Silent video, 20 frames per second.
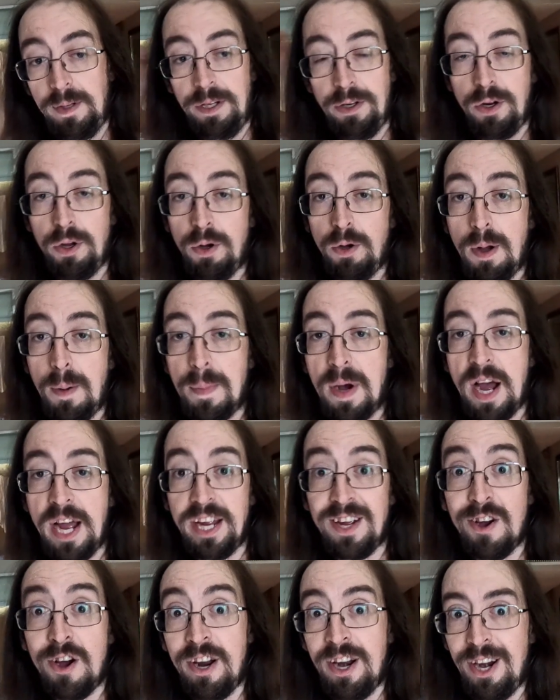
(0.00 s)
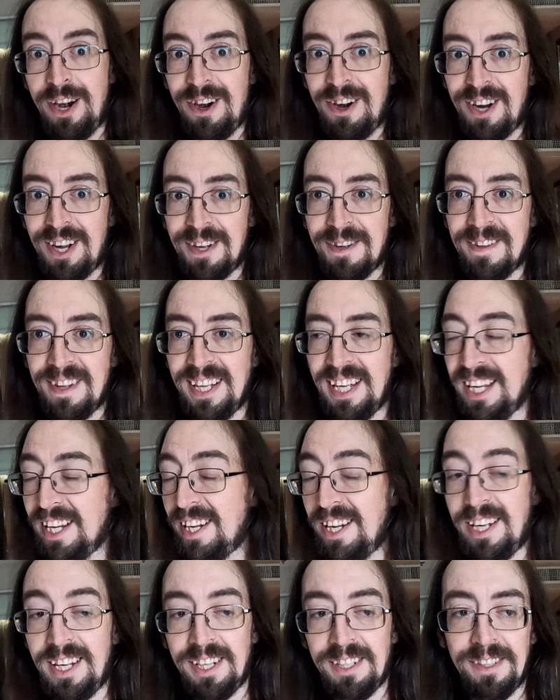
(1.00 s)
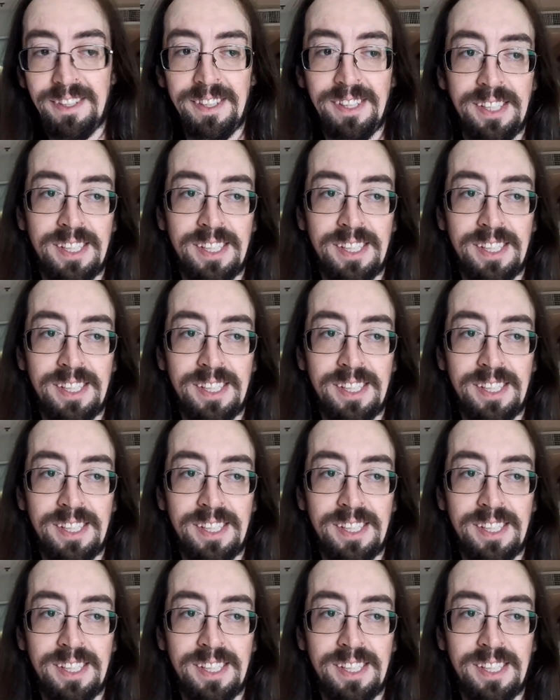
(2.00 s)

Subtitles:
you know, a bygone era, and